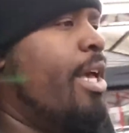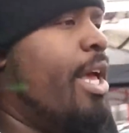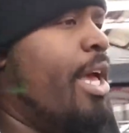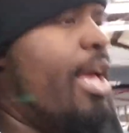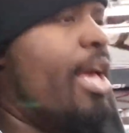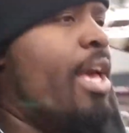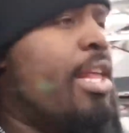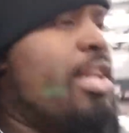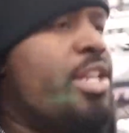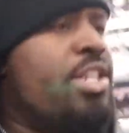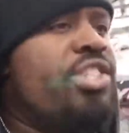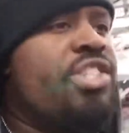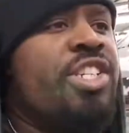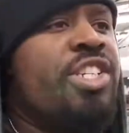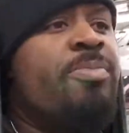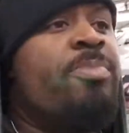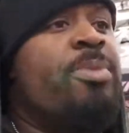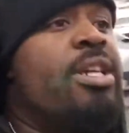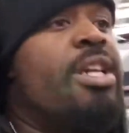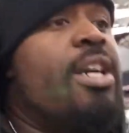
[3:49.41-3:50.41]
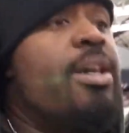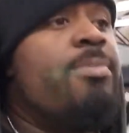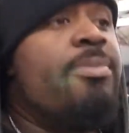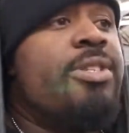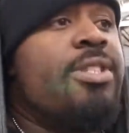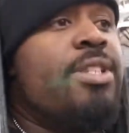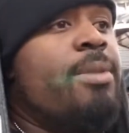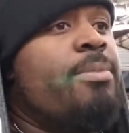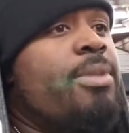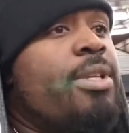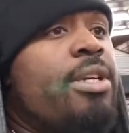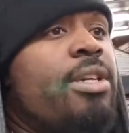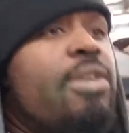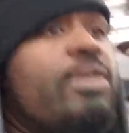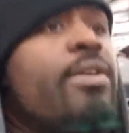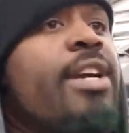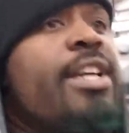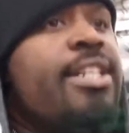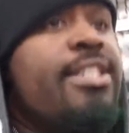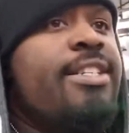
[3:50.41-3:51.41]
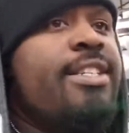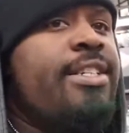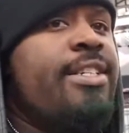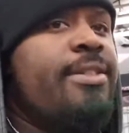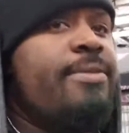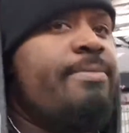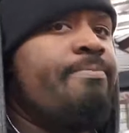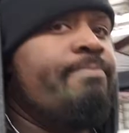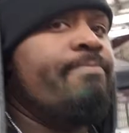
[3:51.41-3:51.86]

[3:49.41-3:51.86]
and it's just become something crazy.